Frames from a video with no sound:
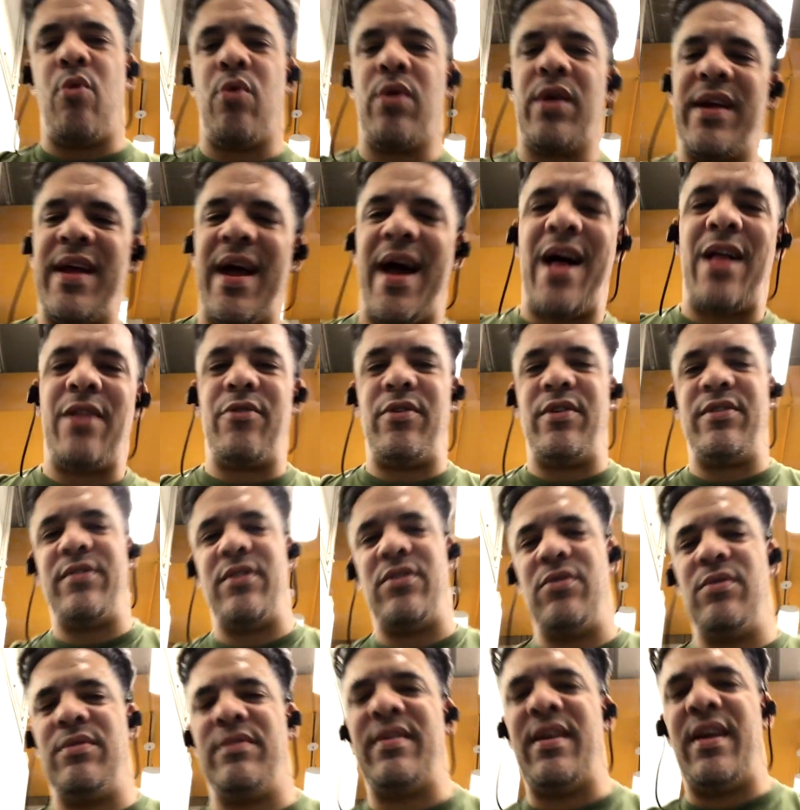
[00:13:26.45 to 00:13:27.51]
more calories
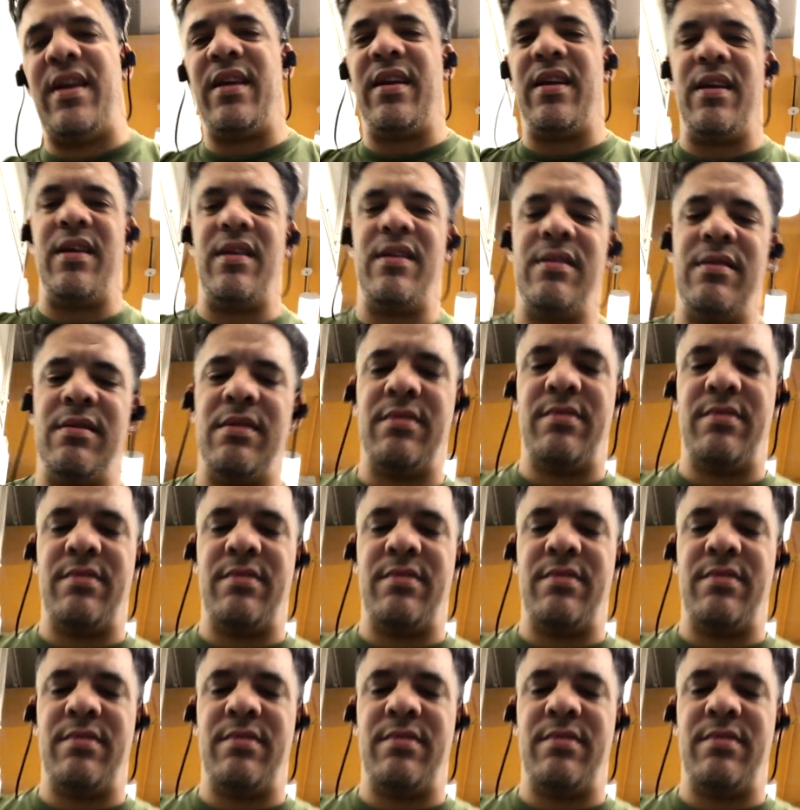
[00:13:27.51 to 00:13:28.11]
than you take in.